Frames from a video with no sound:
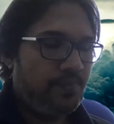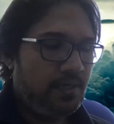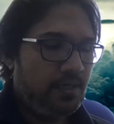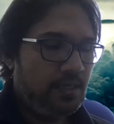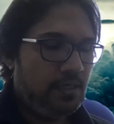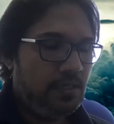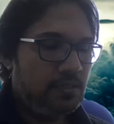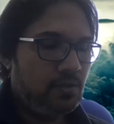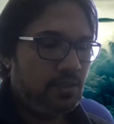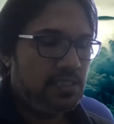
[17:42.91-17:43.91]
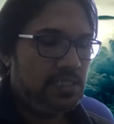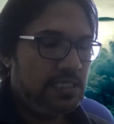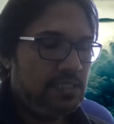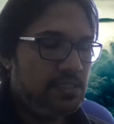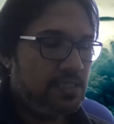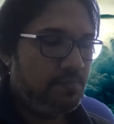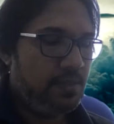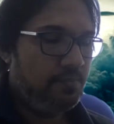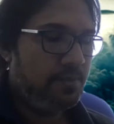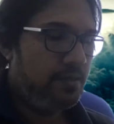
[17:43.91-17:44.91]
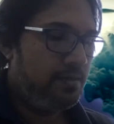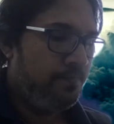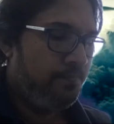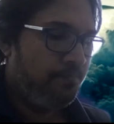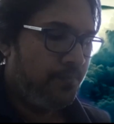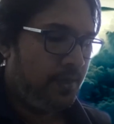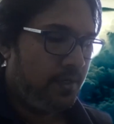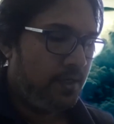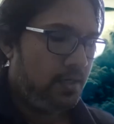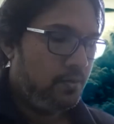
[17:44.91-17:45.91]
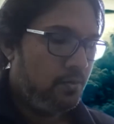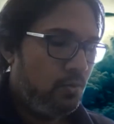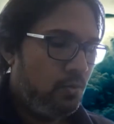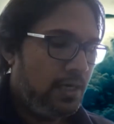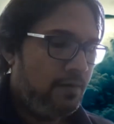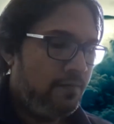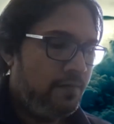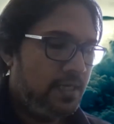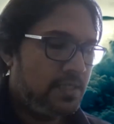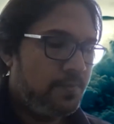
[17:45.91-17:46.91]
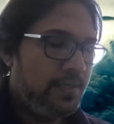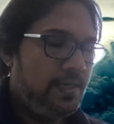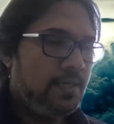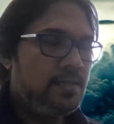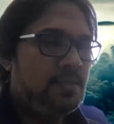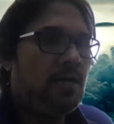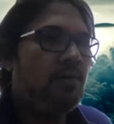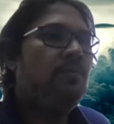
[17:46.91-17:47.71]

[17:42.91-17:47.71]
Uh, so consultants are people uh, who have experience, I